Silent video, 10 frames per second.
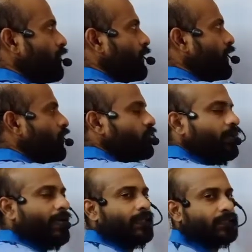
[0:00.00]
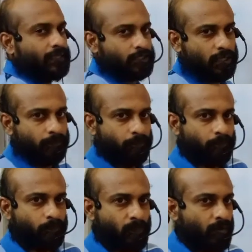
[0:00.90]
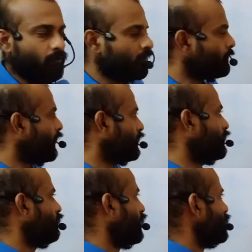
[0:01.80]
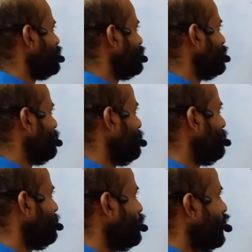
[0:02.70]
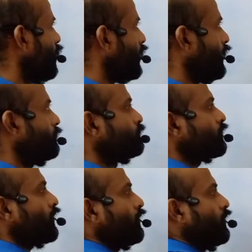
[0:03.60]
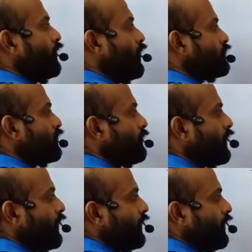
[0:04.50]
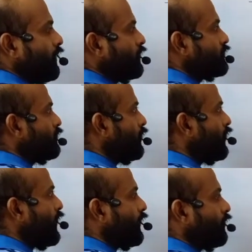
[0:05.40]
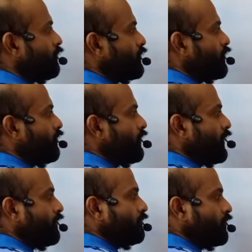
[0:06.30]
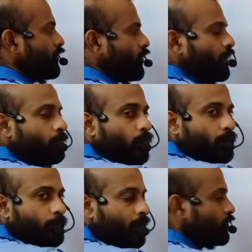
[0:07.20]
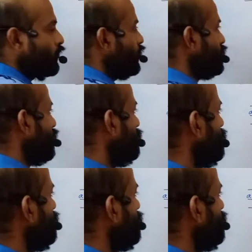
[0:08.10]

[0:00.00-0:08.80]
will be equal to A theta. You got the path difference. Okay. Now similarly, similar diagram we can draw at point P2 also.